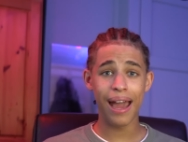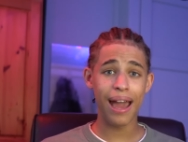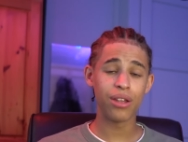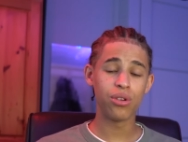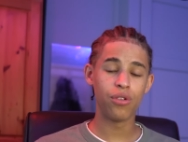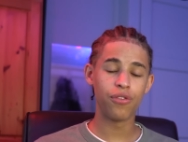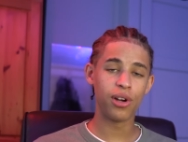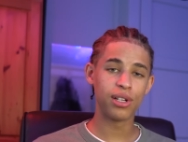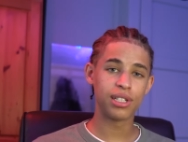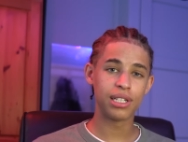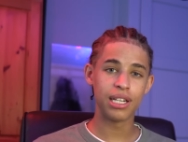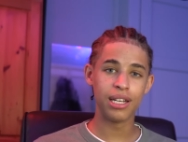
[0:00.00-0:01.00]
at
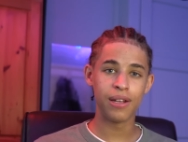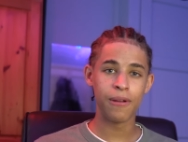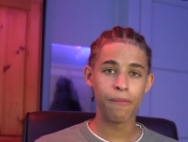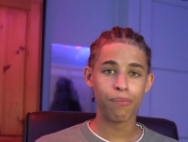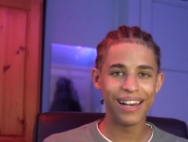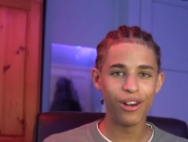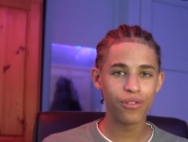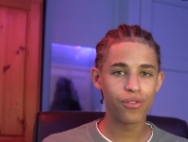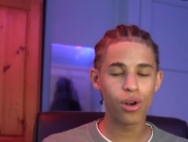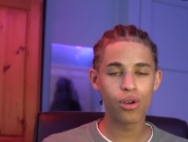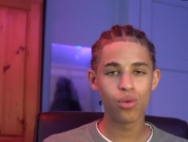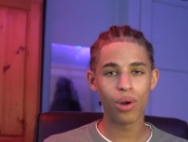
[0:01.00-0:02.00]
university, then look
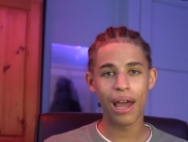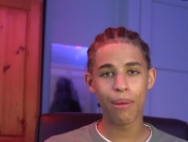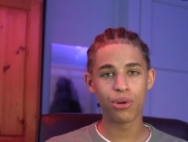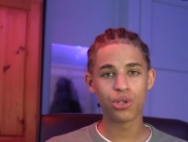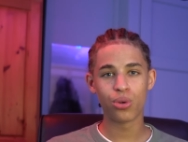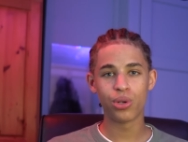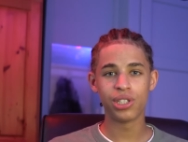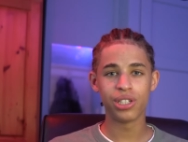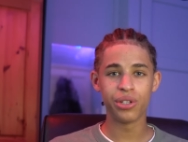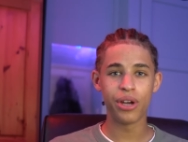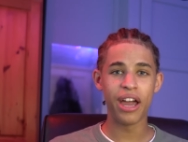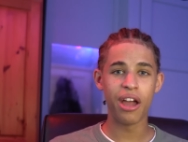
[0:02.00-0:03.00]
for local laboratories
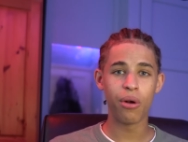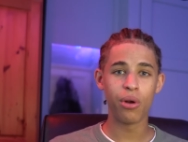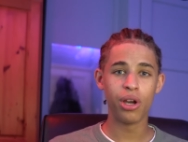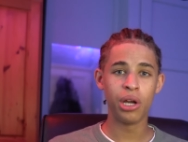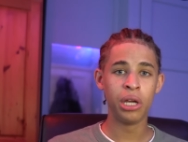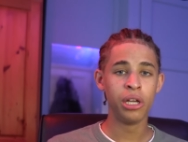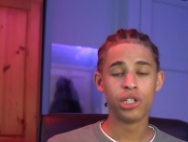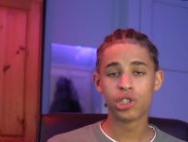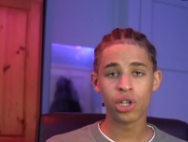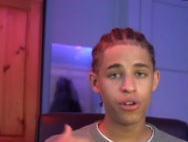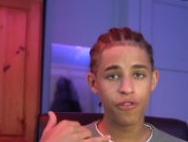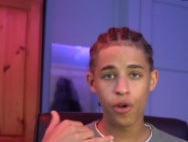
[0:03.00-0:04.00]
in your area,
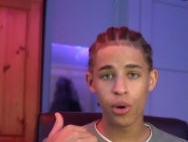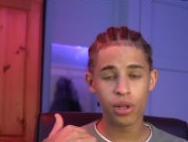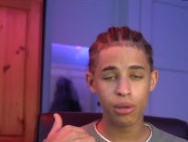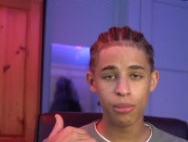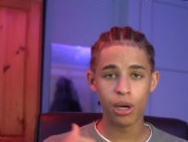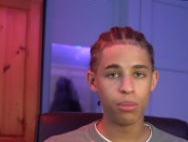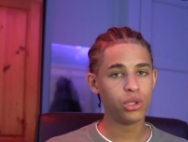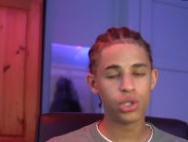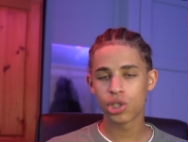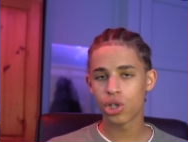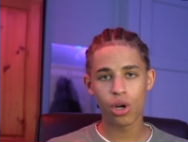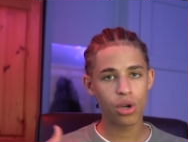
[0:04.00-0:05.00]
start phoning them up,
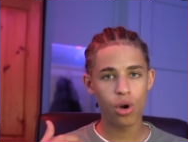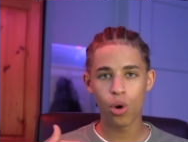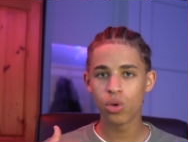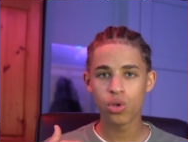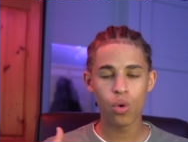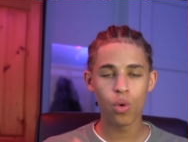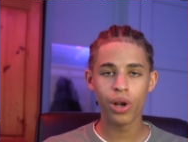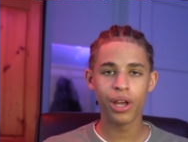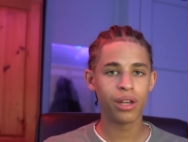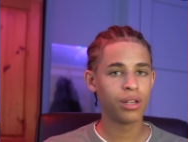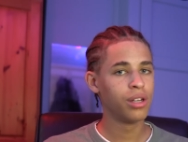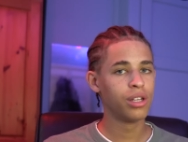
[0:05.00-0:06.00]
just start cold
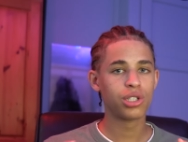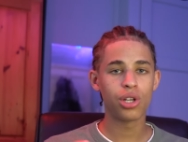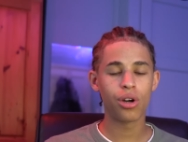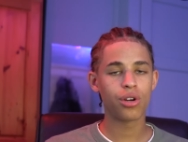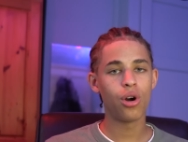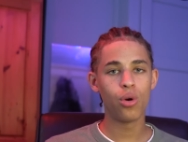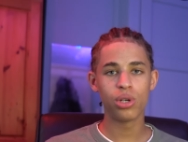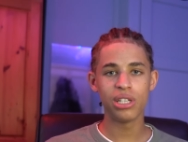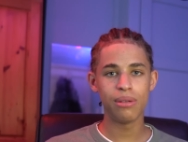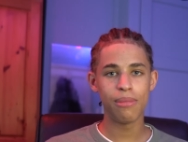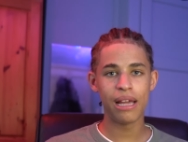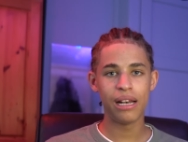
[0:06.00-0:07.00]
calling, start cold
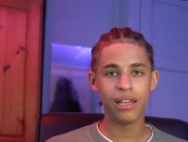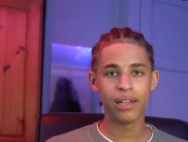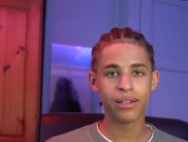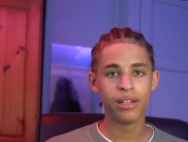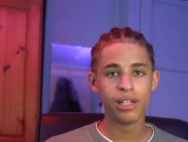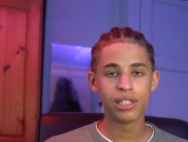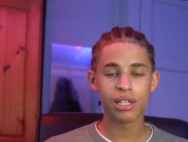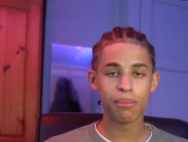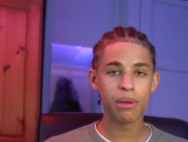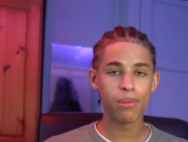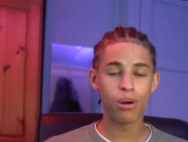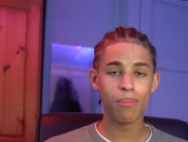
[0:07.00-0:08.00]
emailing. Some
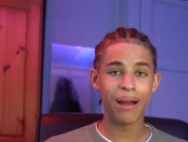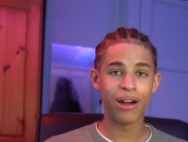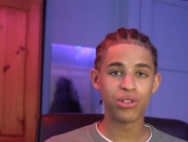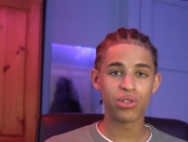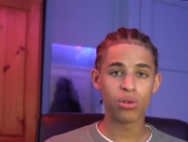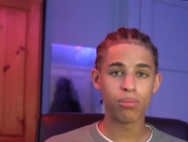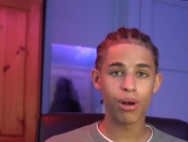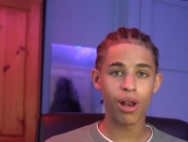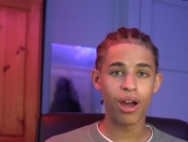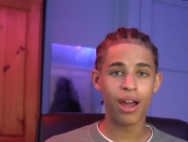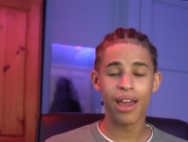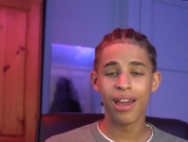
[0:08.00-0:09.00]
people are bound to
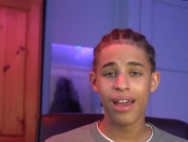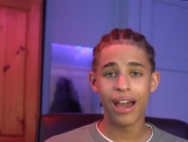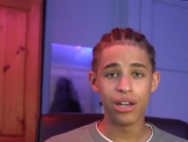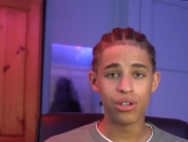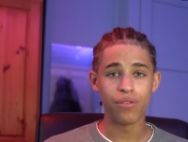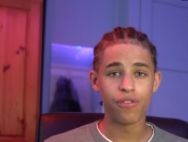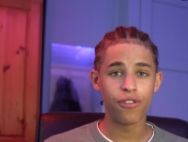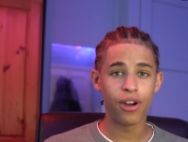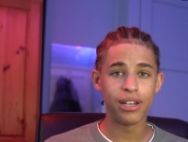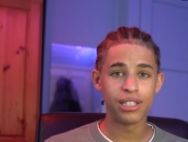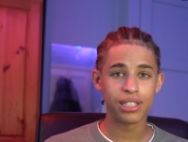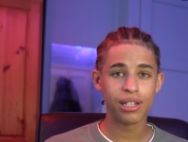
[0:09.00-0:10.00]
reply, and you can
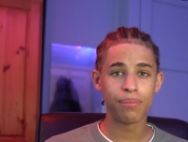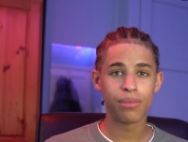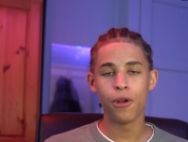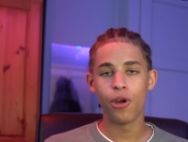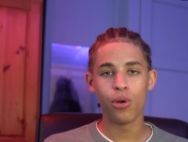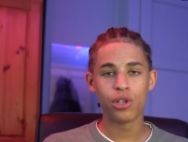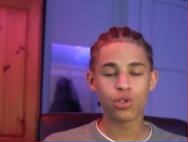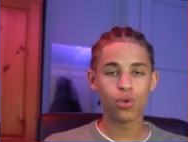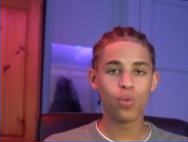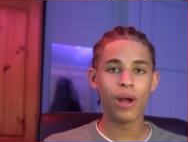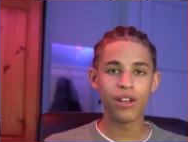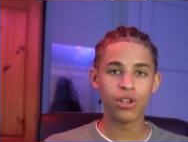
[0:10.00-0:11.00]
find some, you know, it's
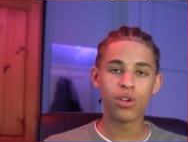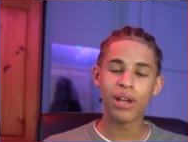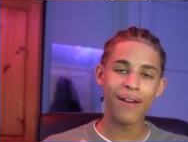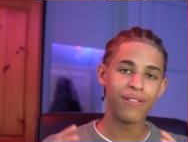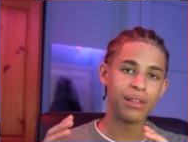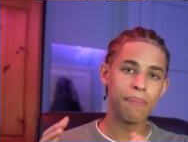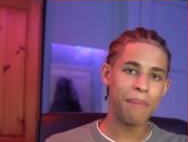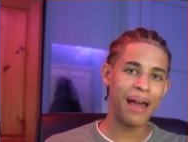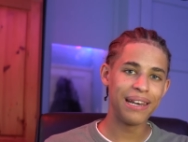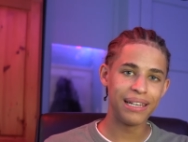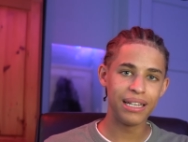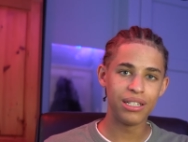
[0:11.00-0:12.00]
all well and good having the
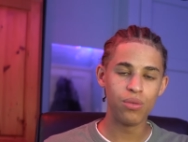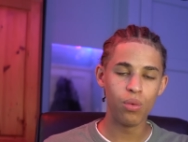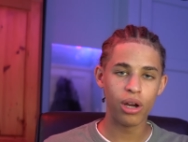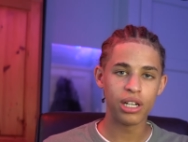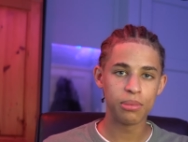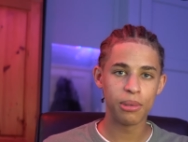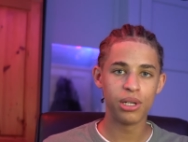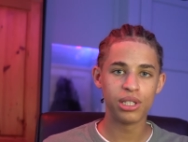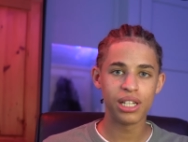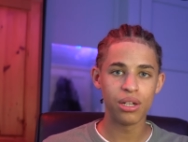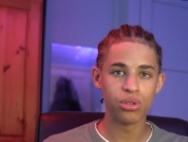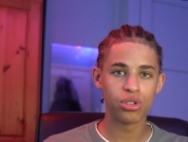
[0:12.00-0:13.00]
mandated work
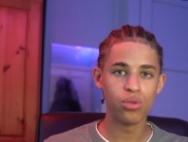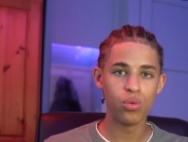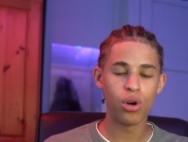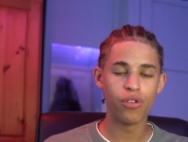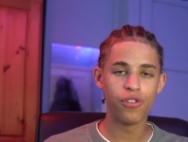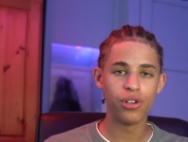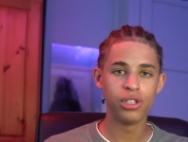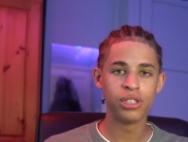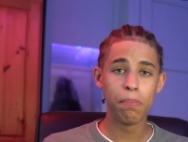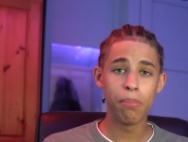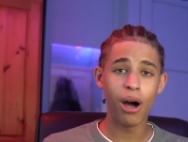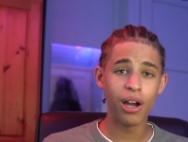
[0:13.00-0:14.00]
experience that your school
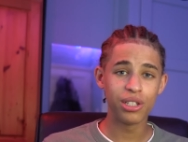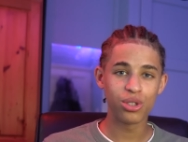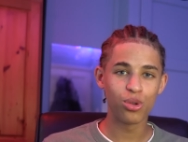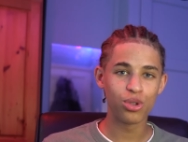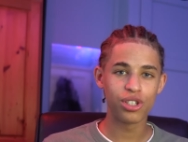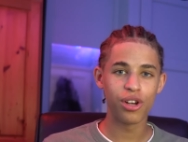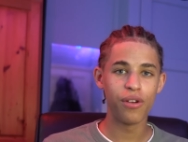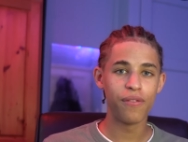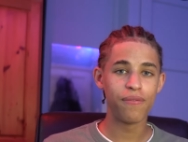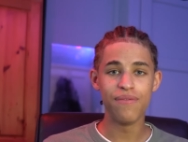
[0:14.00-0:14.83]
offers, but it's also